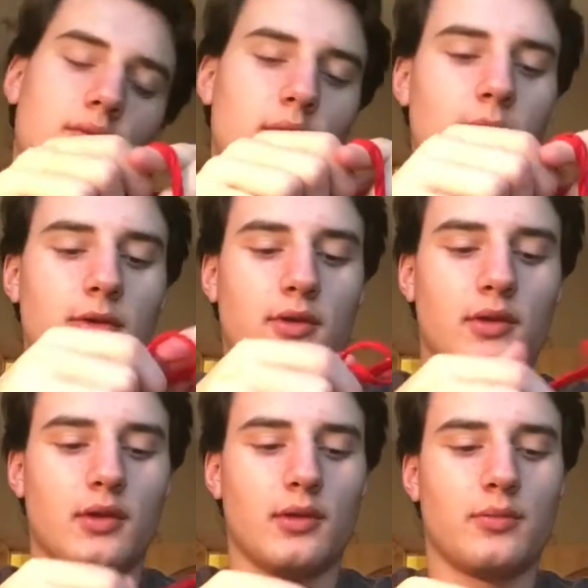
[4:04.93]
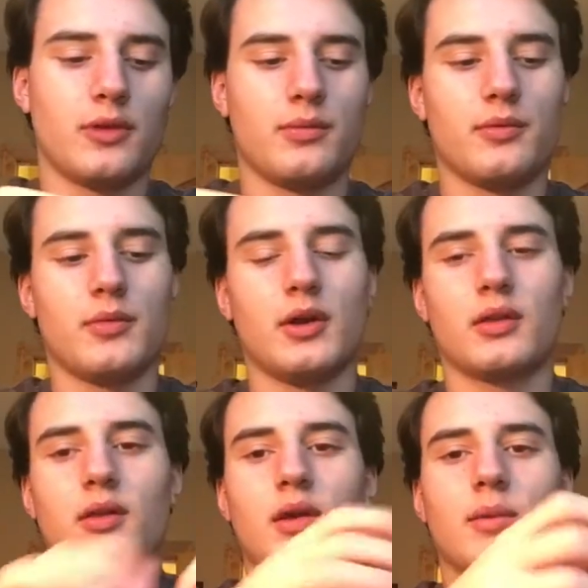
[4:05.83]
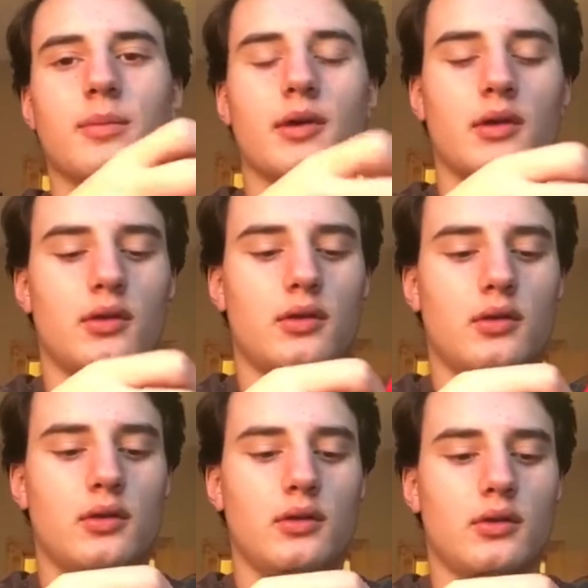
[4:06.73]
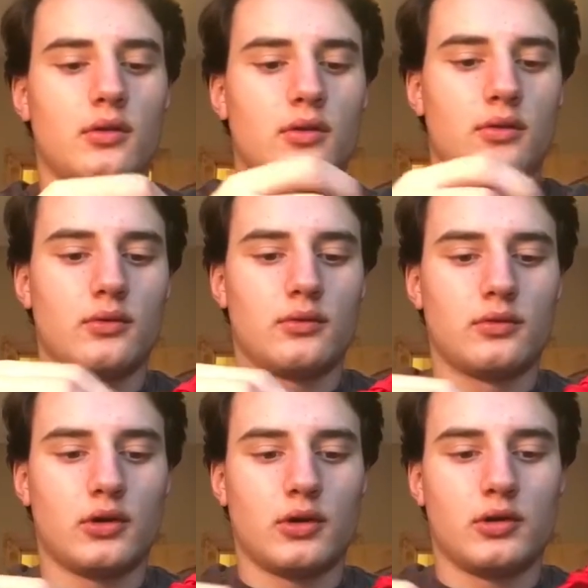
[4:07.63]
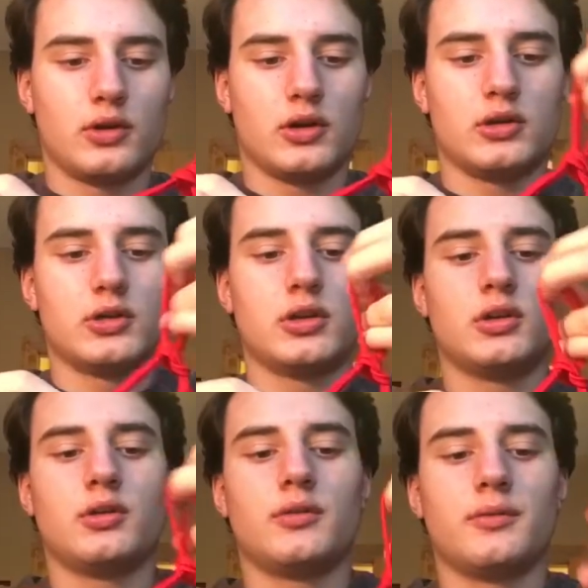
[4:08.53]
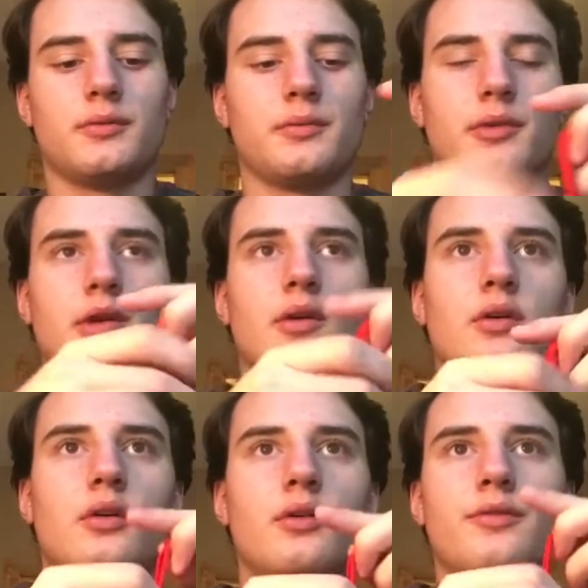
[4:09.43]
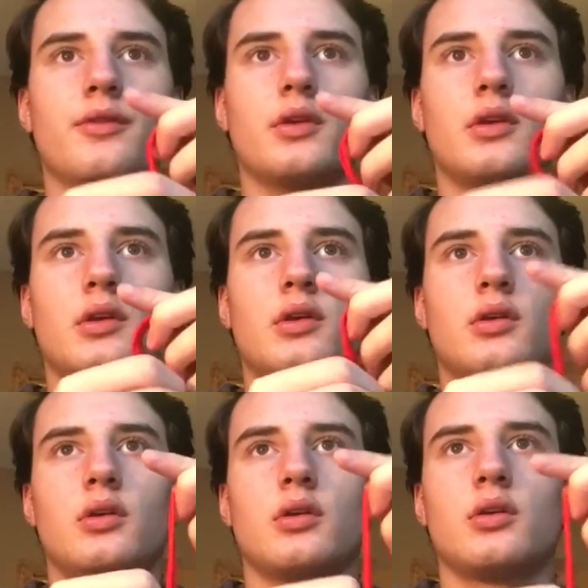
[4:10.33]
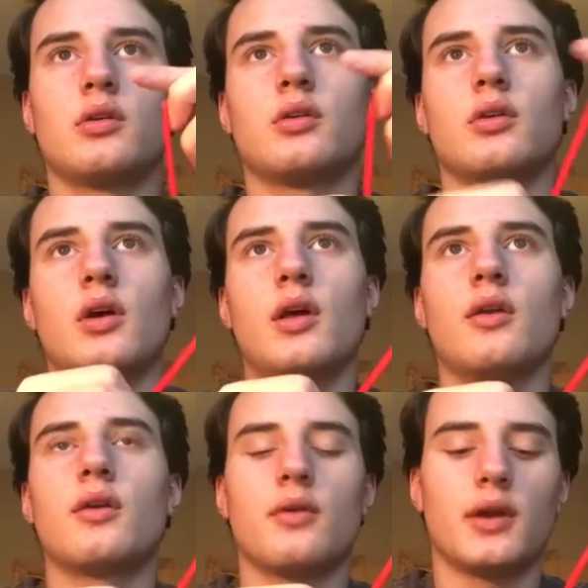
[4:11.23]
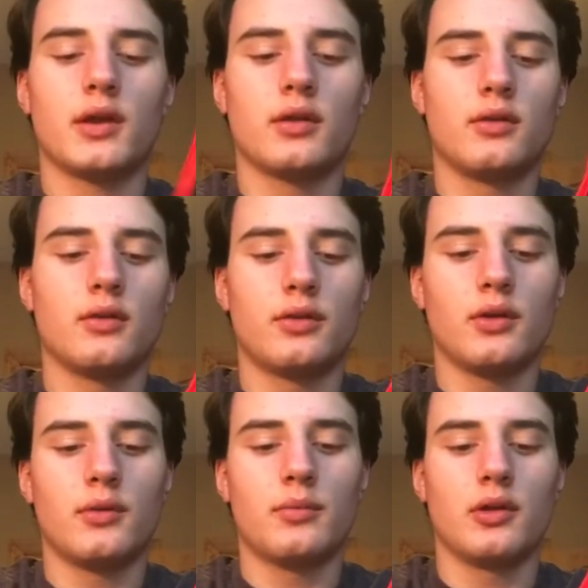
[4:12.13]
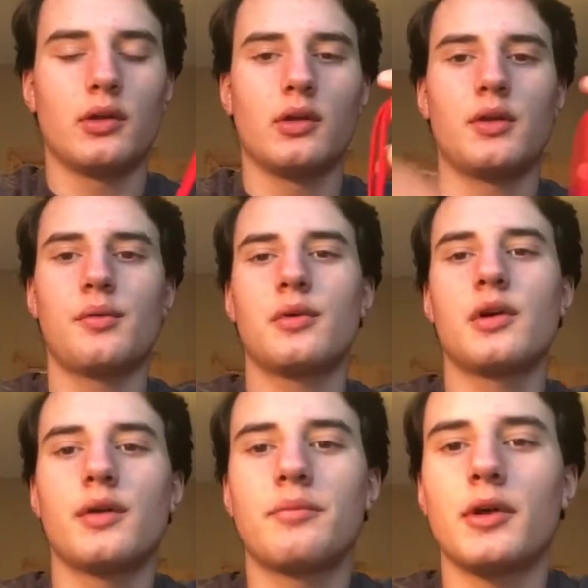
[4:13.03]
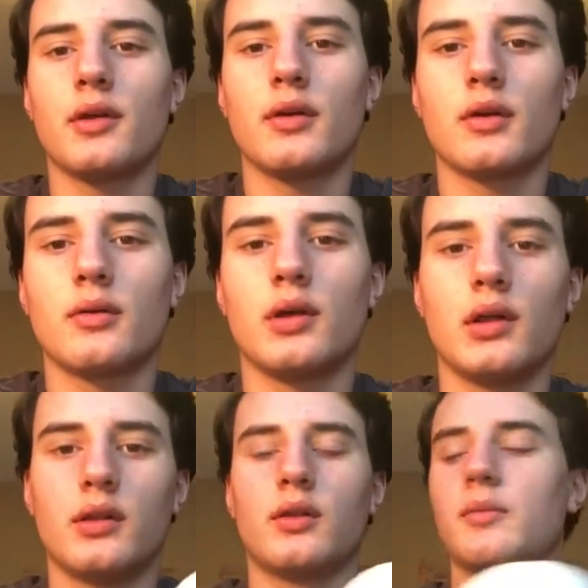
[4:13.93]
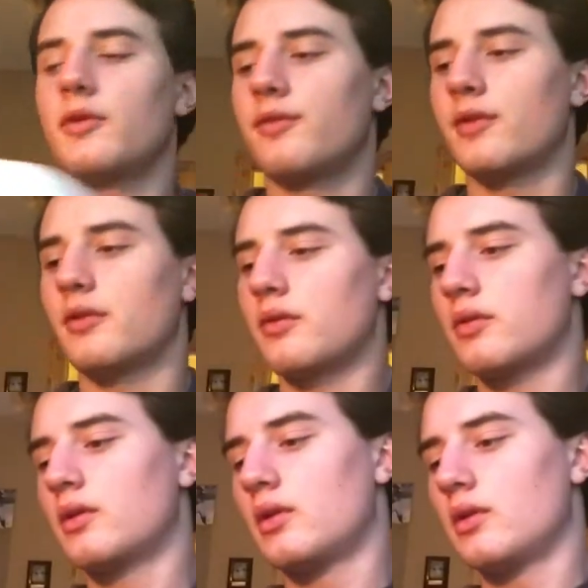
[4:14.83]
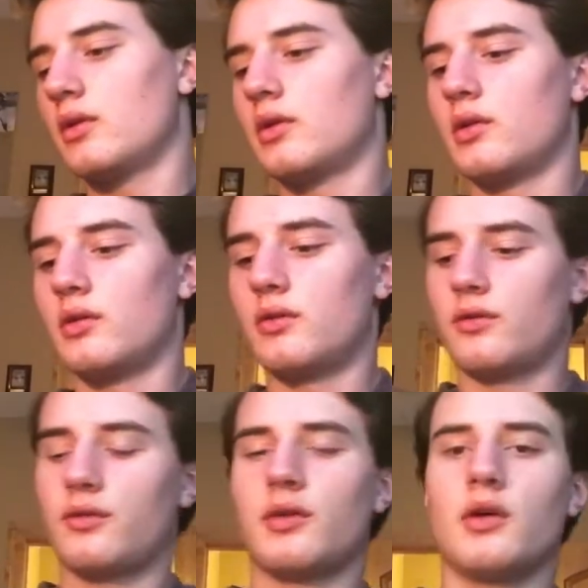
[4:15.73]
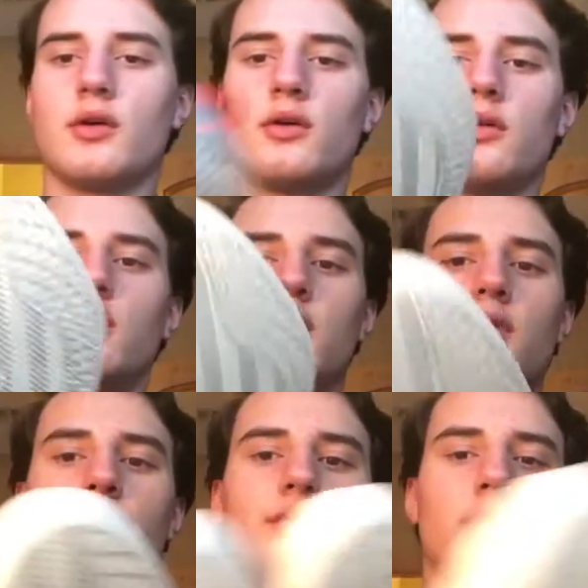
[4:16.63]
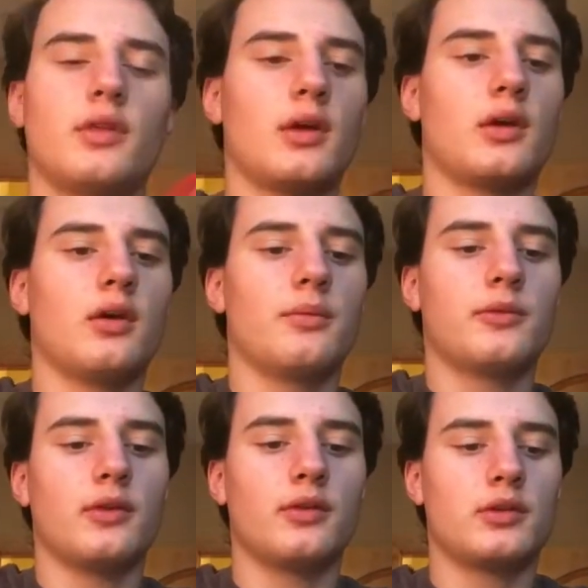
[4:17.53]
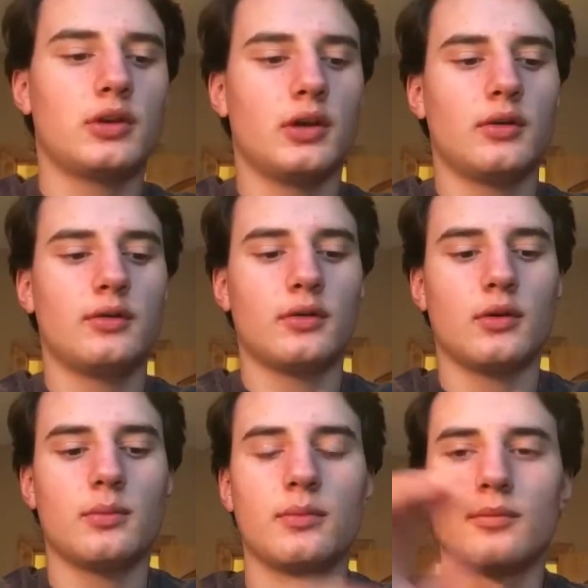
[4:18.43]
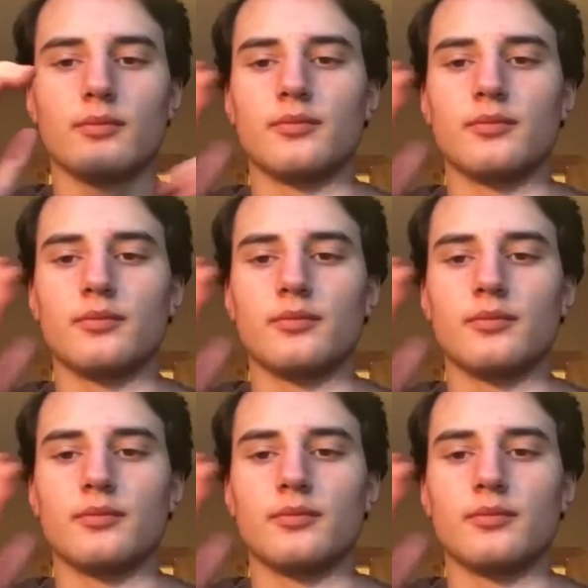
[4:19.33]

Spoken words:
Maybe you can hear it beeping back there, but I'm trying to charge it. But hopefully, I don't know what I could do with it, but it will have better quality than my phone. So hopefully that helps out the channel some.